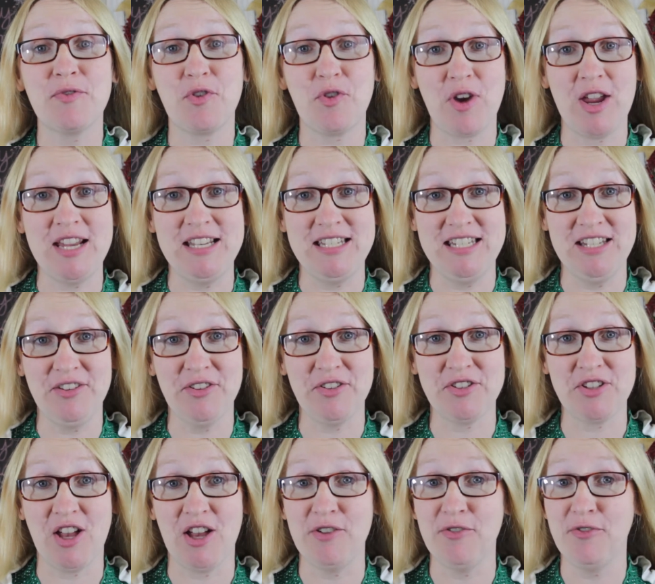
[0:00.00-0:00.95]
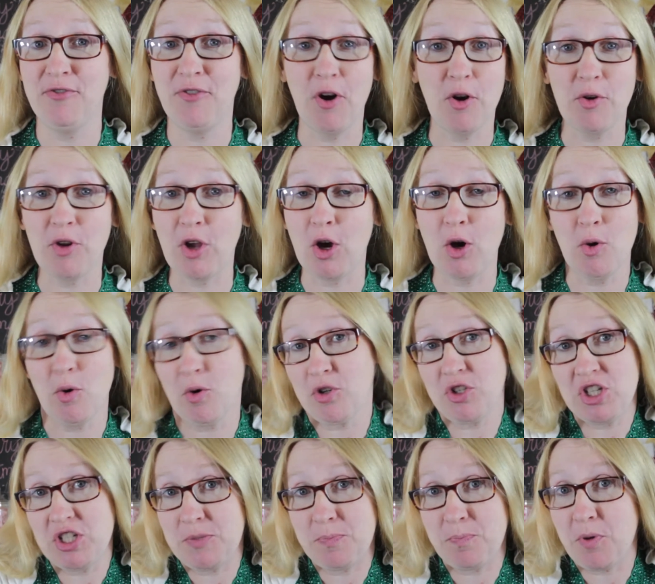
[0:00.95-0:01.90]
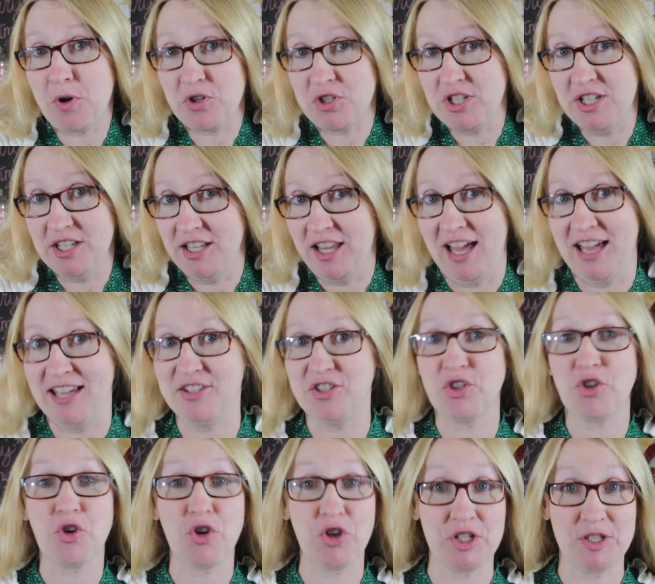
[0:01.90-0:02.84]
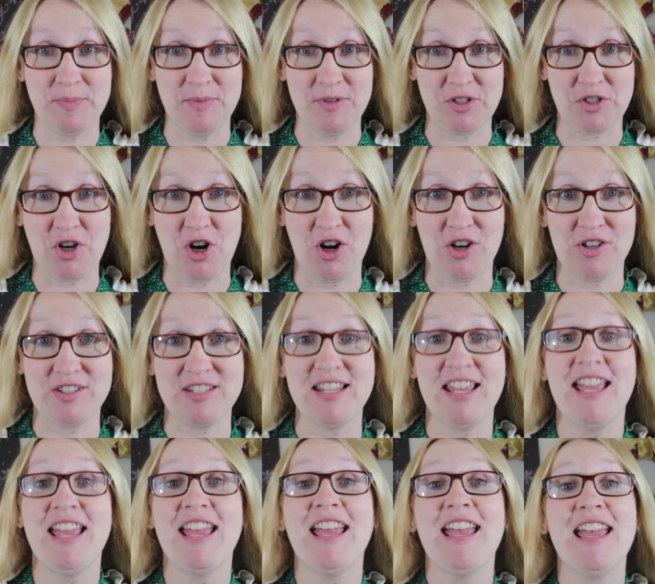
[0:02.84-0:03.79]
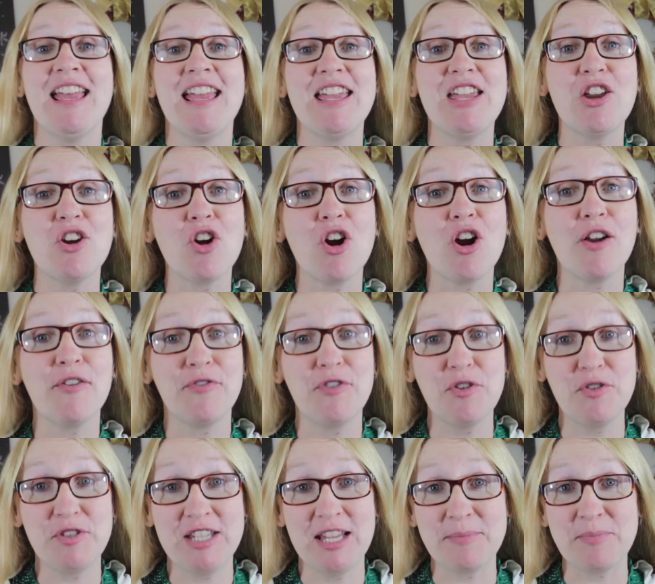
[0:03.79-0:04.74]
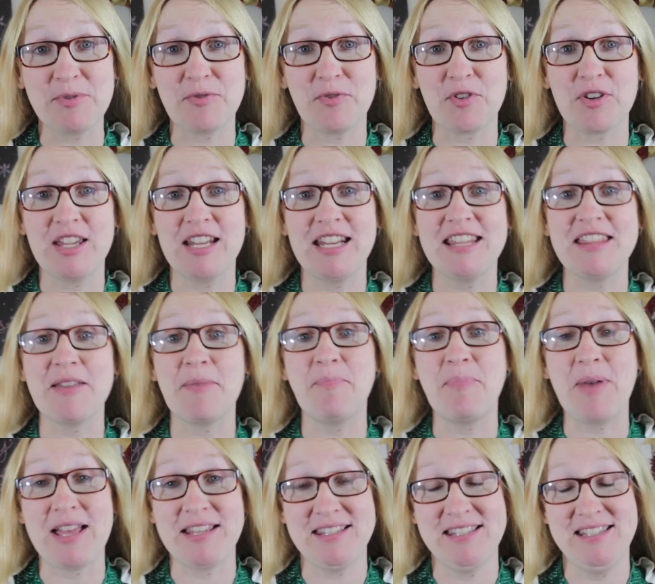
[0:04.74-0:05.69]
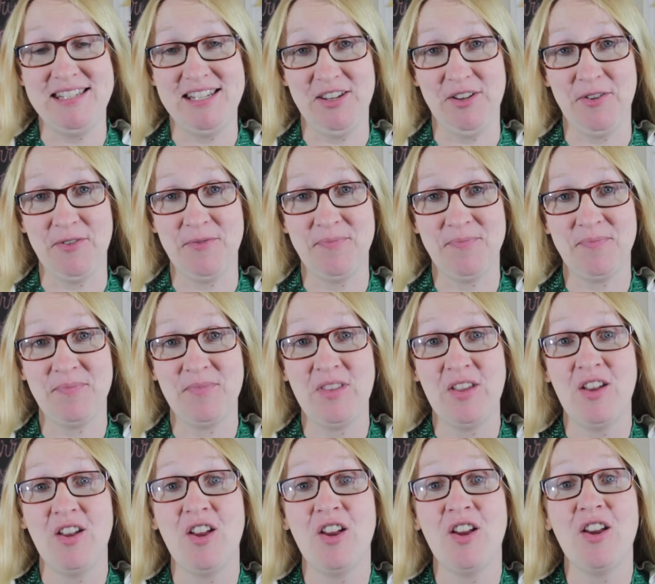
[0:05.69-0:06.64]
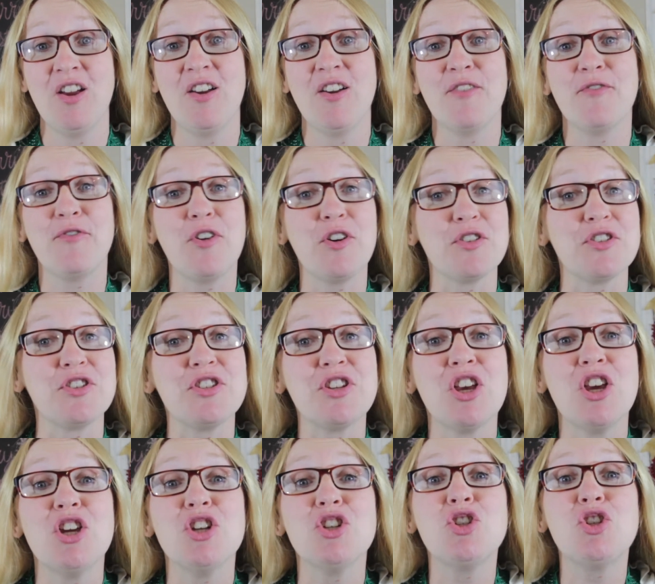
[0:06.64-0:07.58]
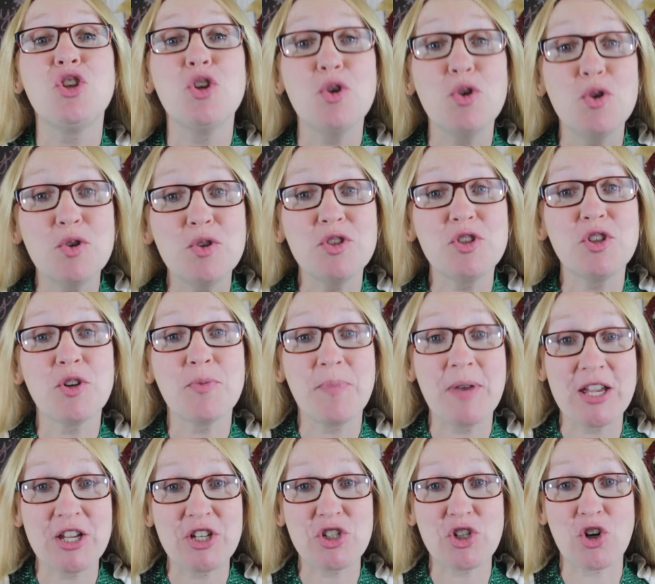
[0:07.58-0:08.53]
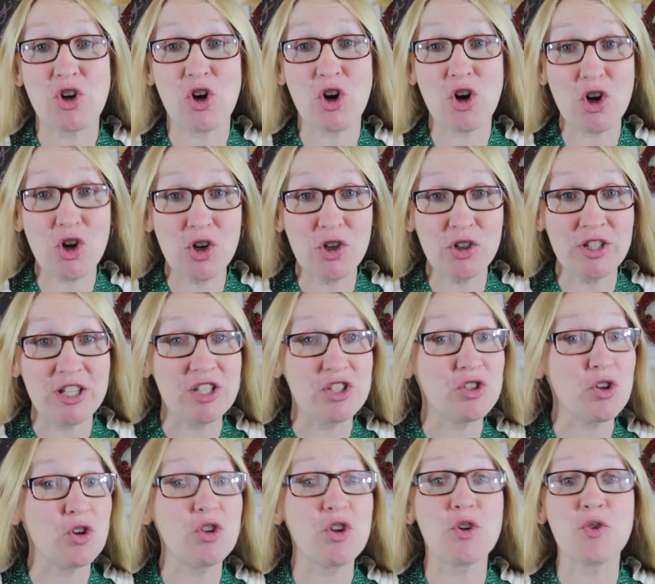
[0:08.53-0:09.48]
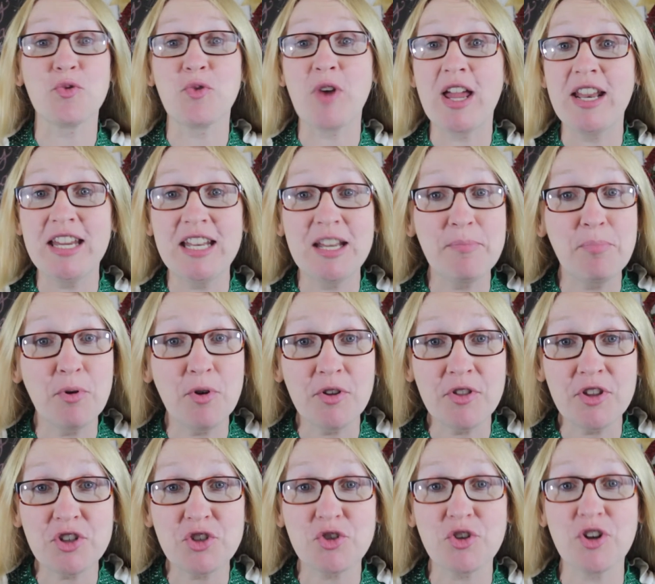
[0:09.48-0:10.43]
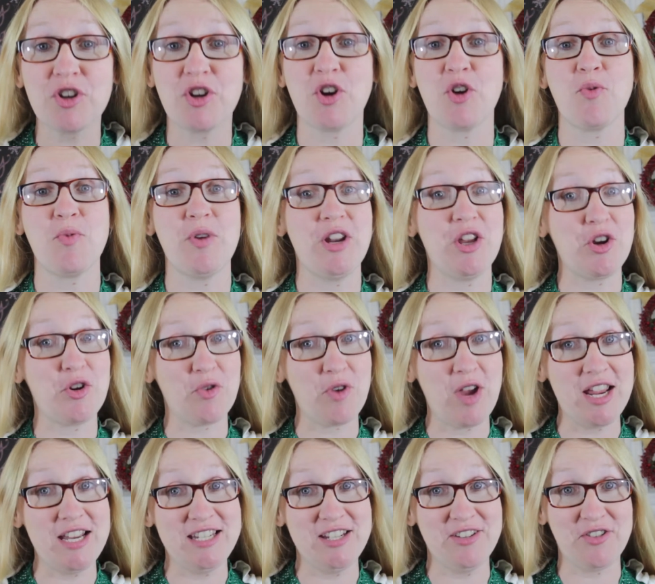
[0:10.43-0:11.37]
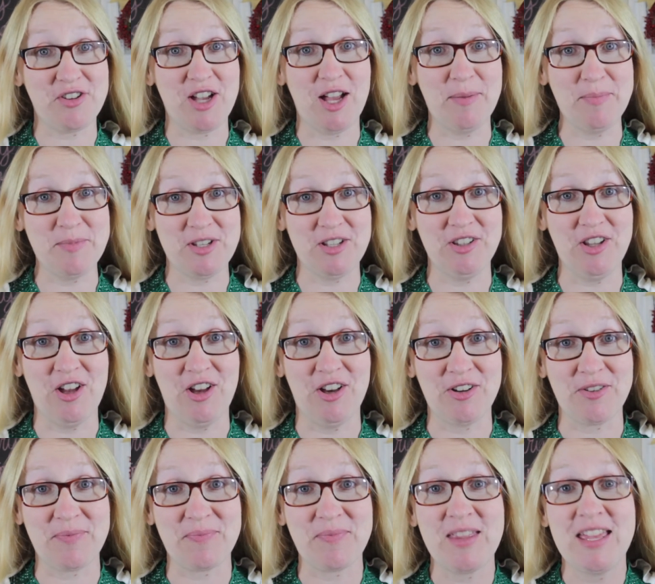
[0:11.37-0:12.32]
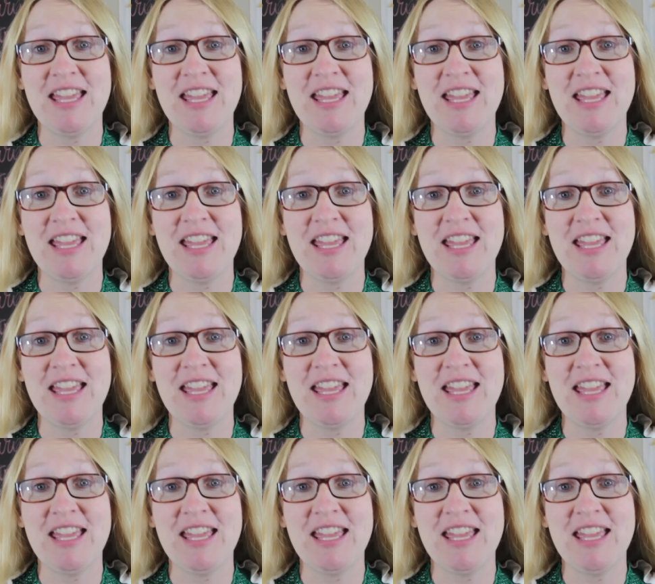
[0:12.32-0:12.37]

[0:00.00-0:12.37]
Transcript: great deals on photo or just personalized Christmas cards. Here are a few tips for getting the best deal. First, choose your picture early so you're ready to pull the trigger when a great deal comes along.